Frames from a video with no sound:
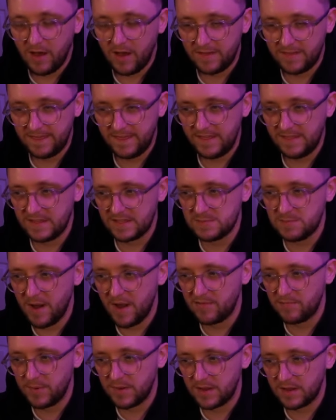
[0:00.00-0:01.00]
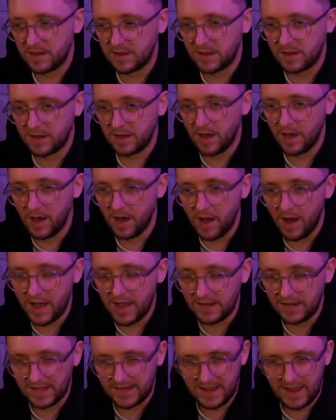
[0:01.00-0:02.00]
I think this might have been
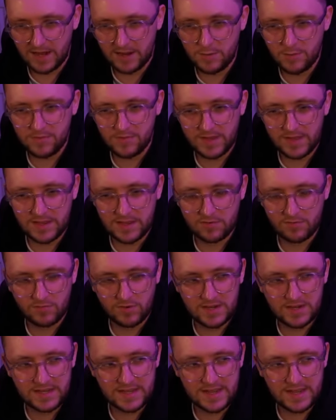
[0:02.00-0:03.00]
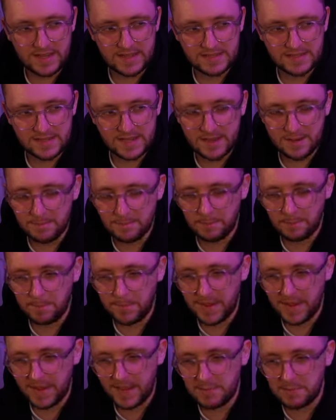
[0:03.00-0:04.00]
cut. Like, I don't think it really is him
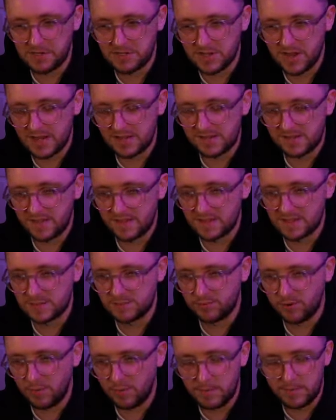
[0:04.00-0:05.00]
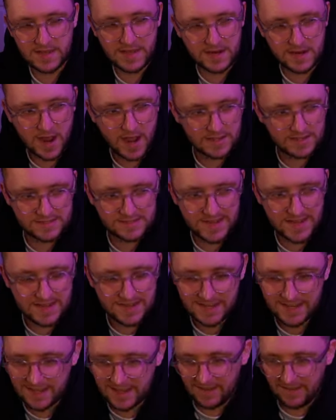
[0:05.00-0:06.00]
being hypnotized. I think this is probably a
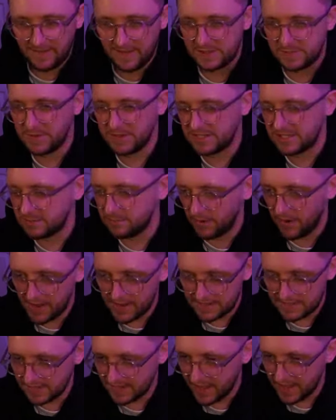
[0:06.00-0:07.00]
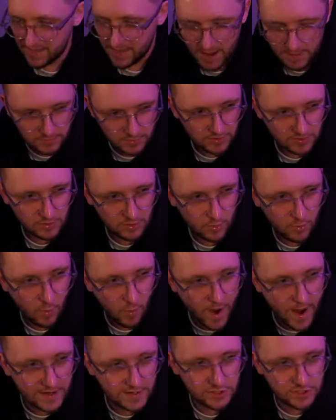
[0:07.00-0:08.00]
cutscene that's been spliced together. I'm not
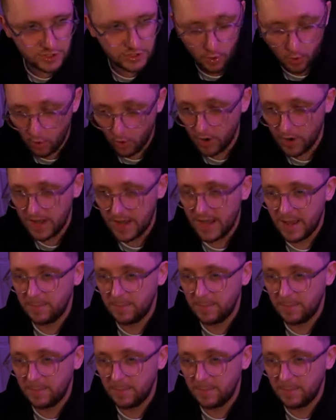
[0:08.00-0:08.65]
quite sure.